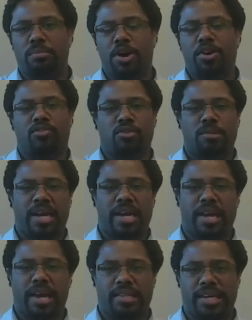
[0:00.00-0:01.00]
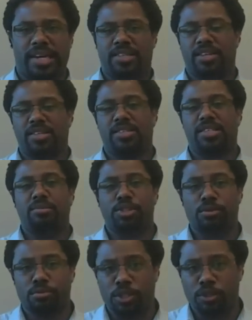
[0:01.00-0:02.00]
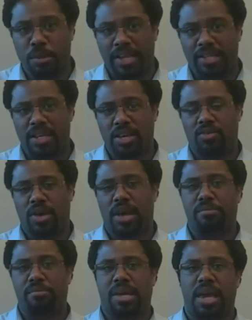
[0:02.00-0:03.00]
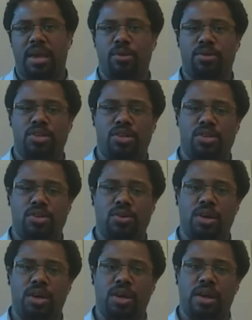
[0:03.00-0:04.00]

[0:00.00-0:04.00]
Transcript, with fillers: both from a, a, data consumption perspective and being able to